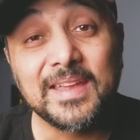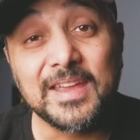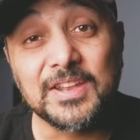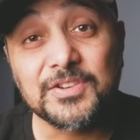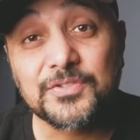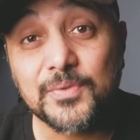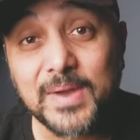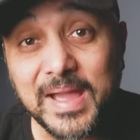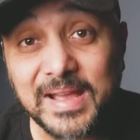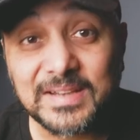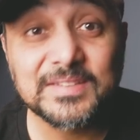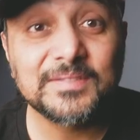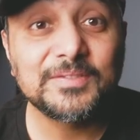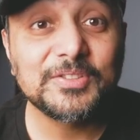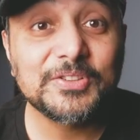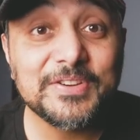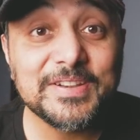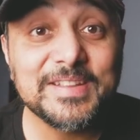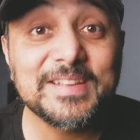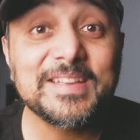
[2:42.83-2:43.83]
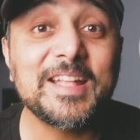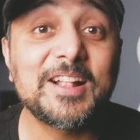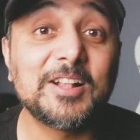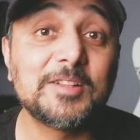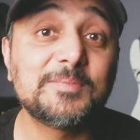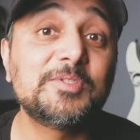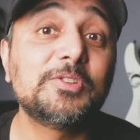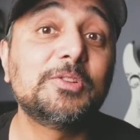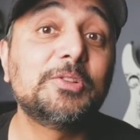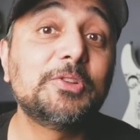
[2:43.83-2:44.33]
Interactive learning
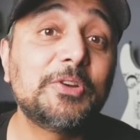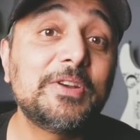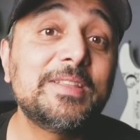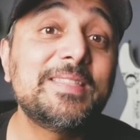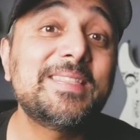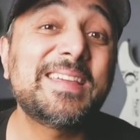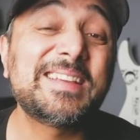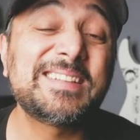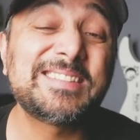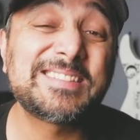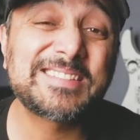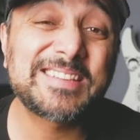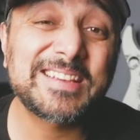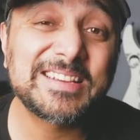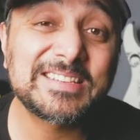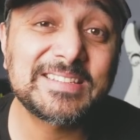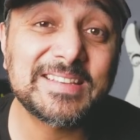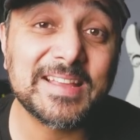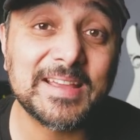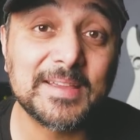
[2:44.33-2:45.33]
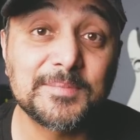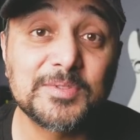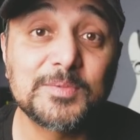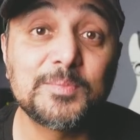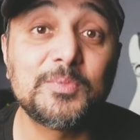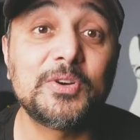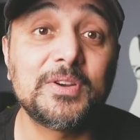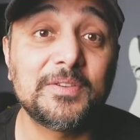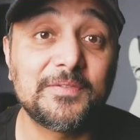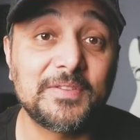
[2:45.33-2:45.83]
helps you learn things six times
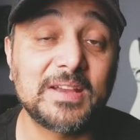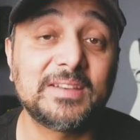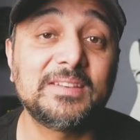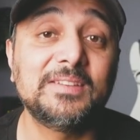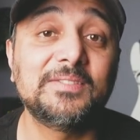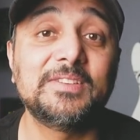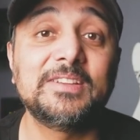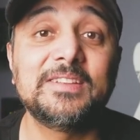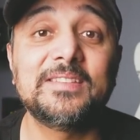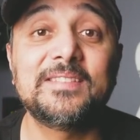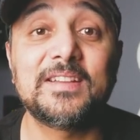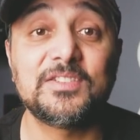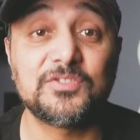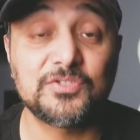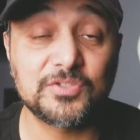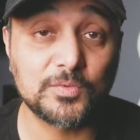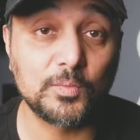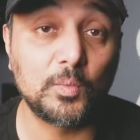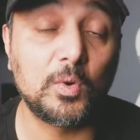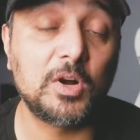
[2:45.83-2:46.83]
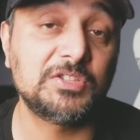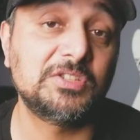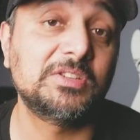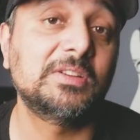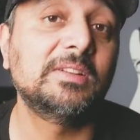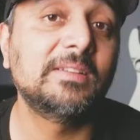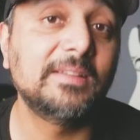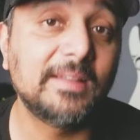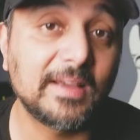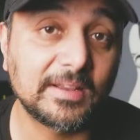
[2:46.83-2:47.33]
more effectively than just
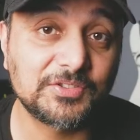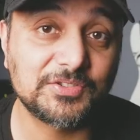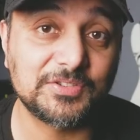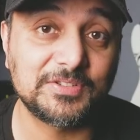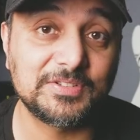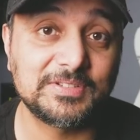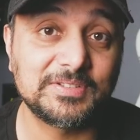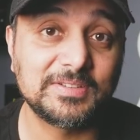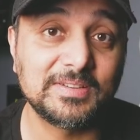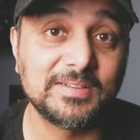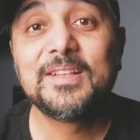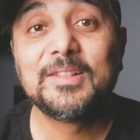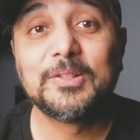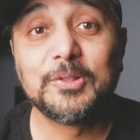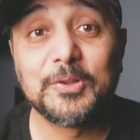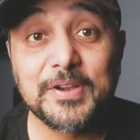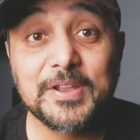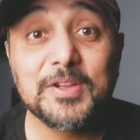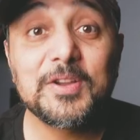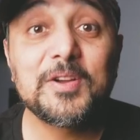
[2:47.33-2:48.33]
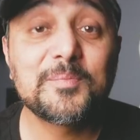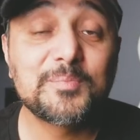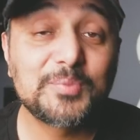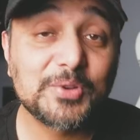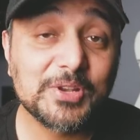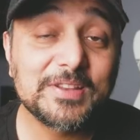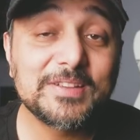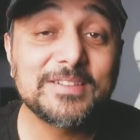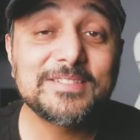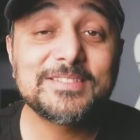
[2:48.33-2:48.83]
watching lectures. Learning on
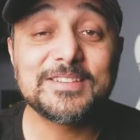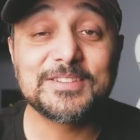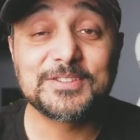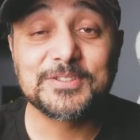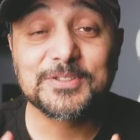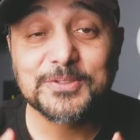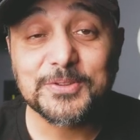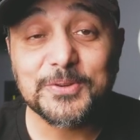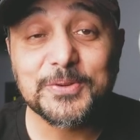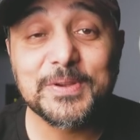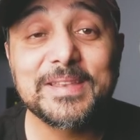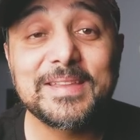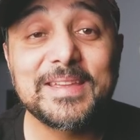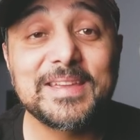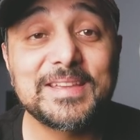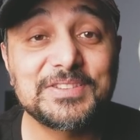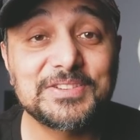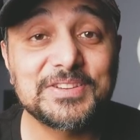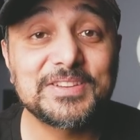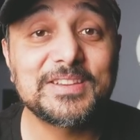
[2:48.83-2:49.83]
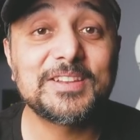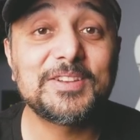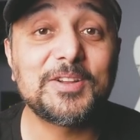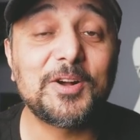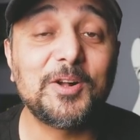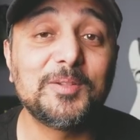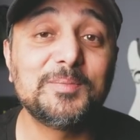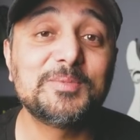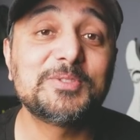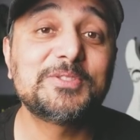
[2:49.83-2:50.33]
Brilliant is so engaging, it
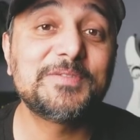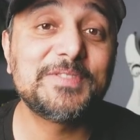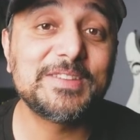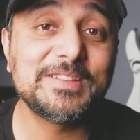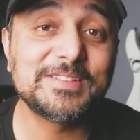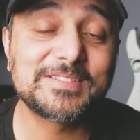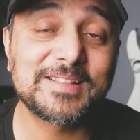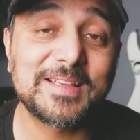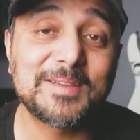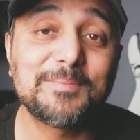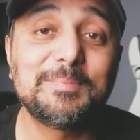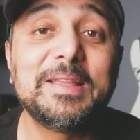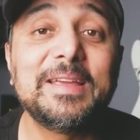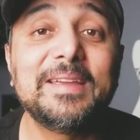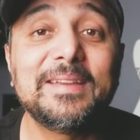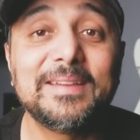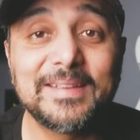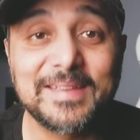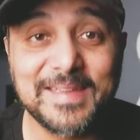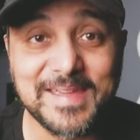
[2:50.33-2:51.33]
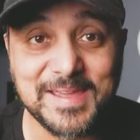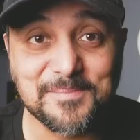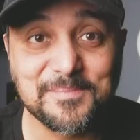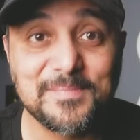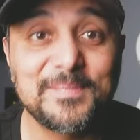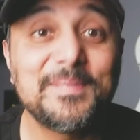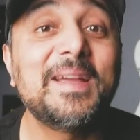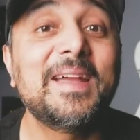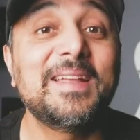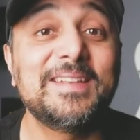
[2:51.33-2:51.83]
almost feels like playing a
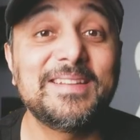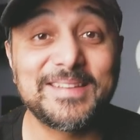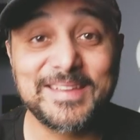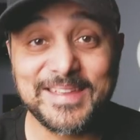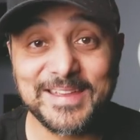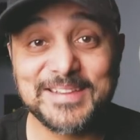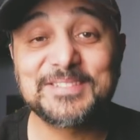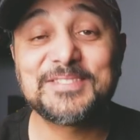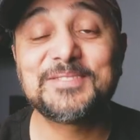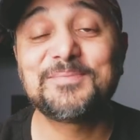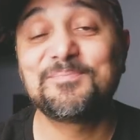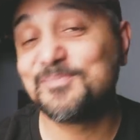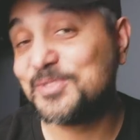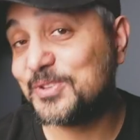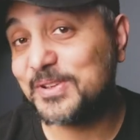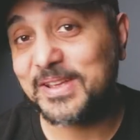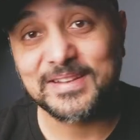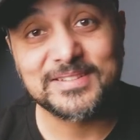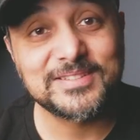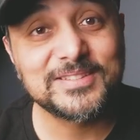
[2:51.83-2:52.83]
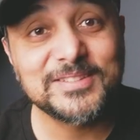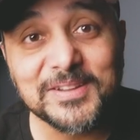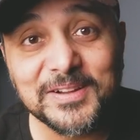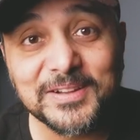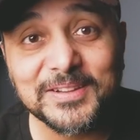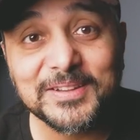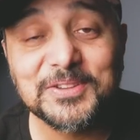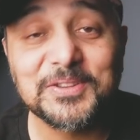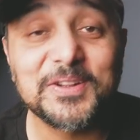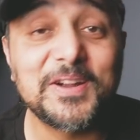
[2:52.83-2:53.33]
game and in case you get
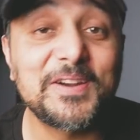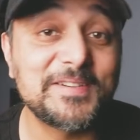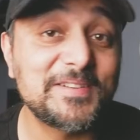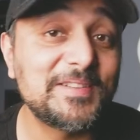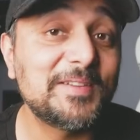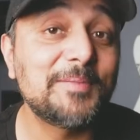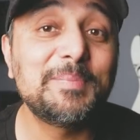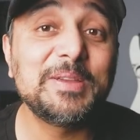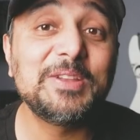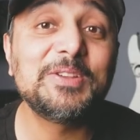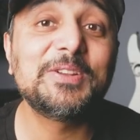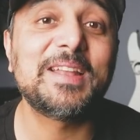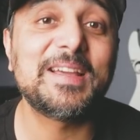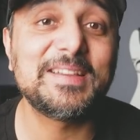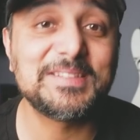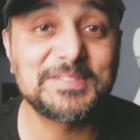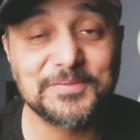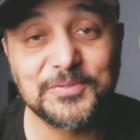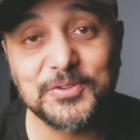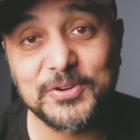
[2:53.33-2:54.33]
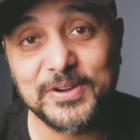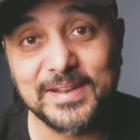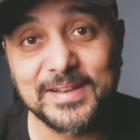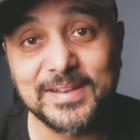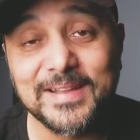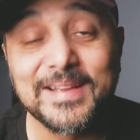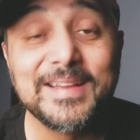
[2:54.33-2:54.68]
stuck, you aren't penalized for it.